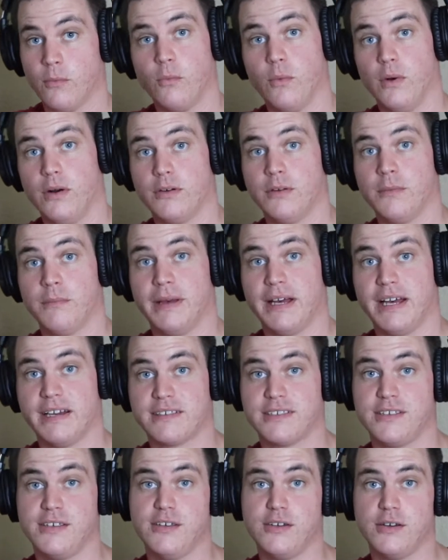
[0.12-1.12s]
Welcome
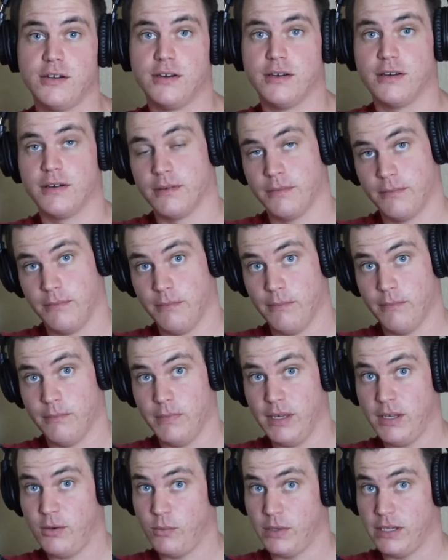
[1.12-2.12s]
back to your
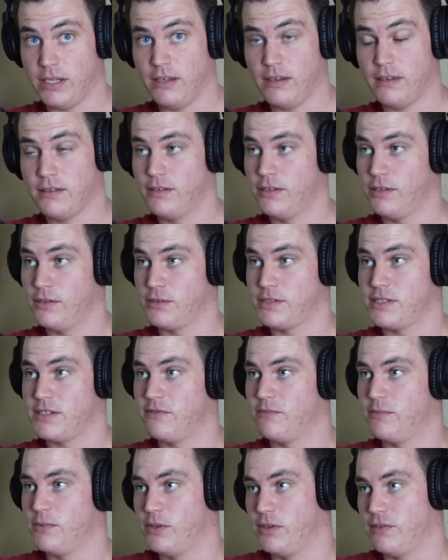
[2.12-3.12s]
midweek dose
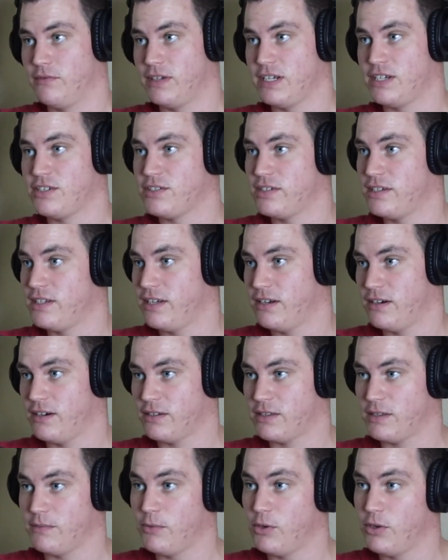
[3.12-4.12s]
of motivation here
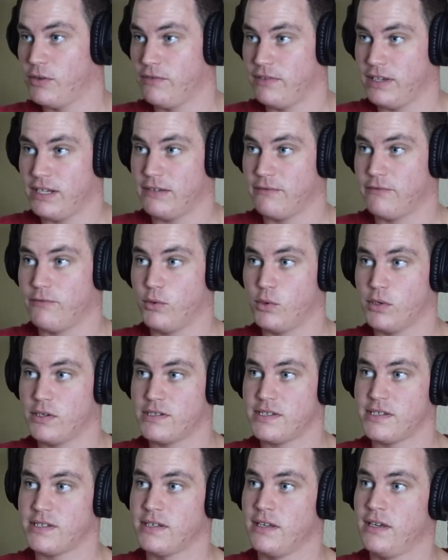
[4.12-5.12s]
at the Motivating
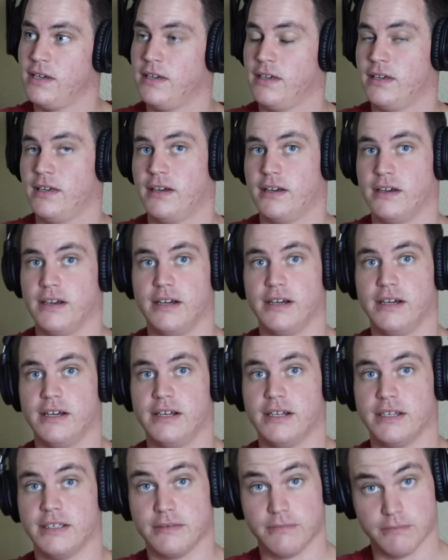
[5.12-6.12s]
Force.
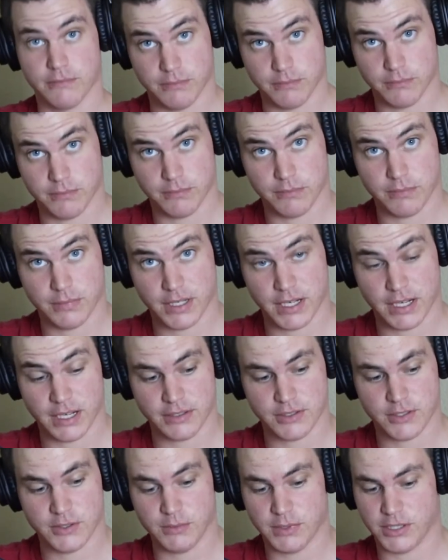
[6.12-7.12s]

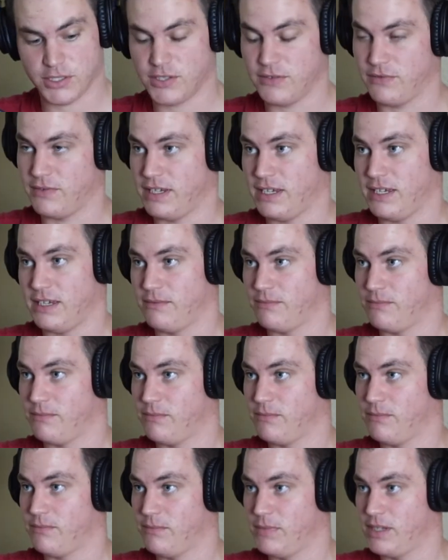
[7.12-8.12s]
Not too much of a
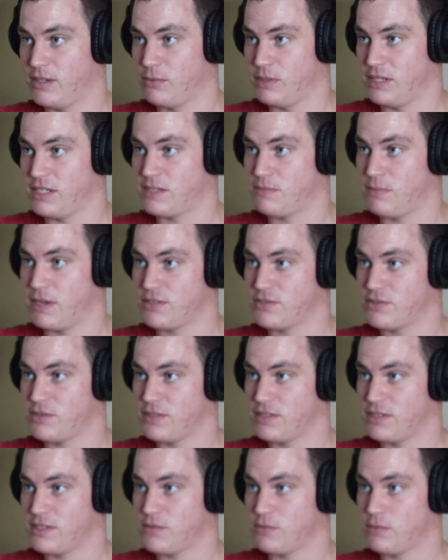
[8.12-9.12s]
midweek special
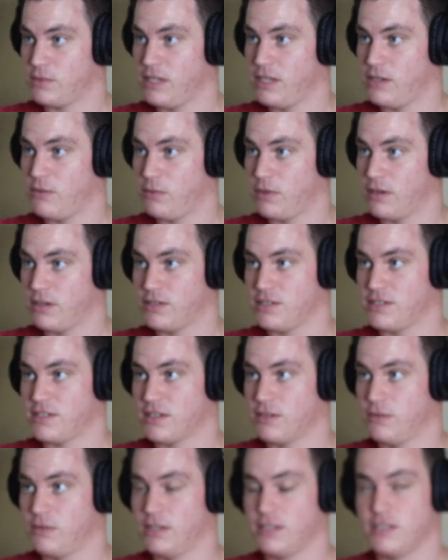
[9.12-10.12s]
this week. We're
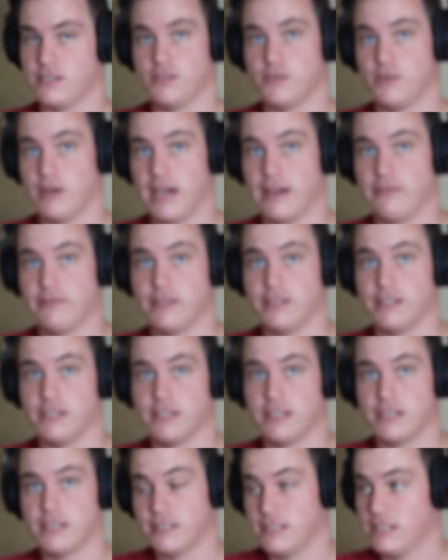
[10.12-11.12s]
just going to have a
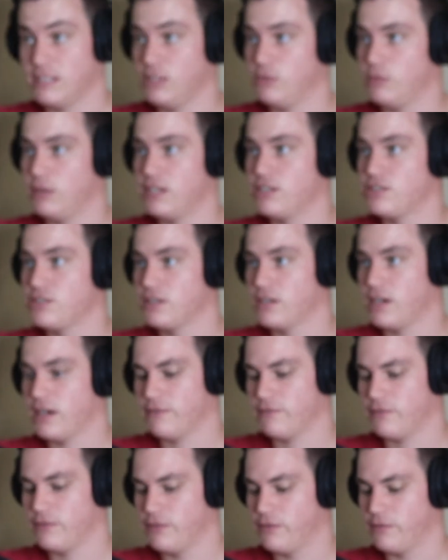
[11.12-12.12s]
continuation
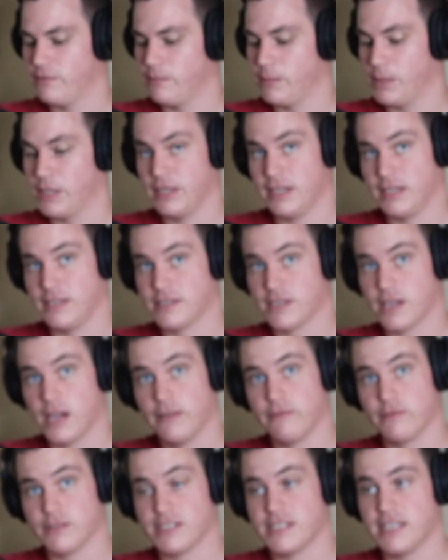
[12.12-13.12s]
off of Monday's
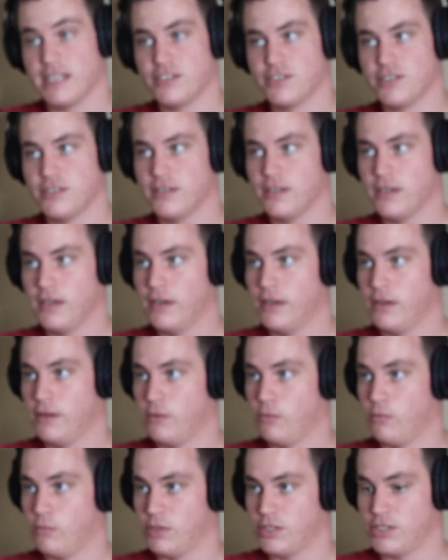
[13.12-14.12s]
conversation,
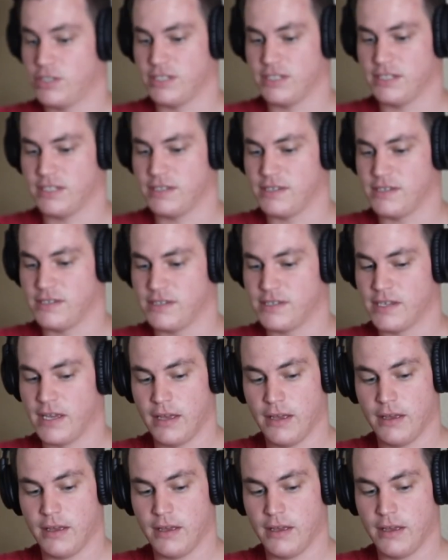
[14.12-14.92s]
which is,